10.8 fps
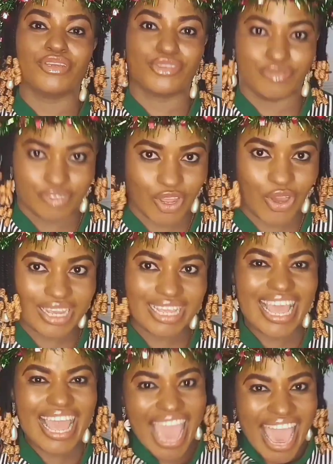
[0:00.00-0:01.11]
to vlog.
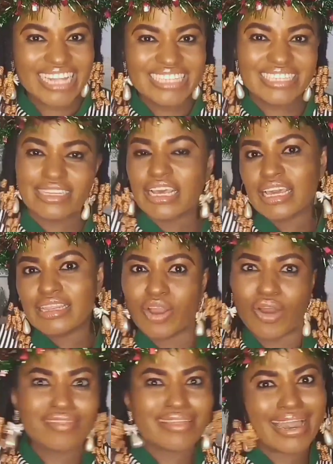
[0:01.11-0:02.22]
Hence the
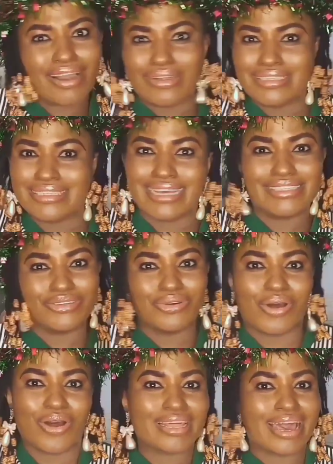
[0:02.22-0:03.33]
other content, you know,
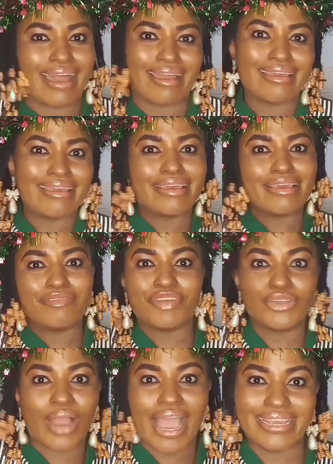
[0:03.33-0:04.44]
other
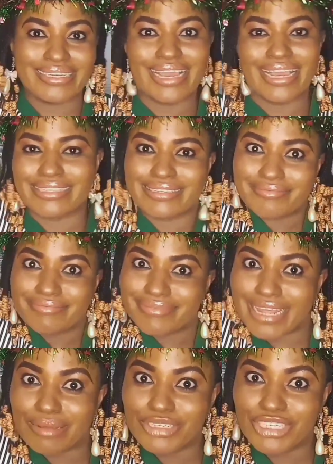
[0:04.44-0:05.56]
video ideas that
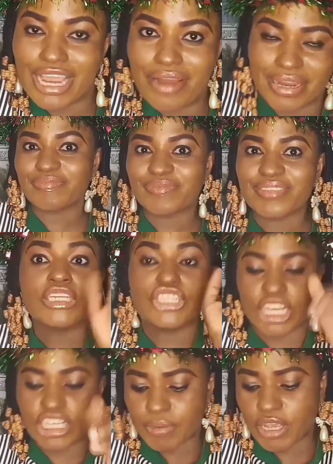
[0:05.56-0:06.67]
I'm sharing.
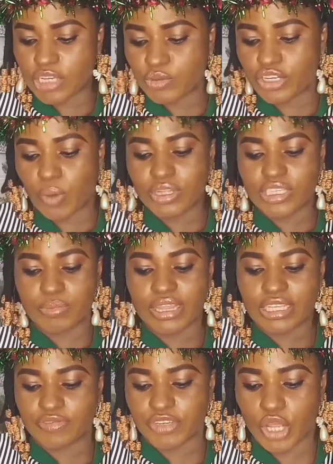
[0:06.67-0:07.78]
Just because we don't want to make this
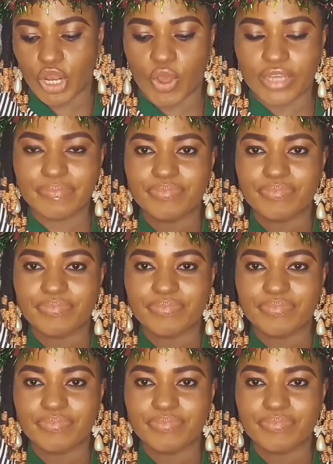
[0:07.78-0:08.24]
video long,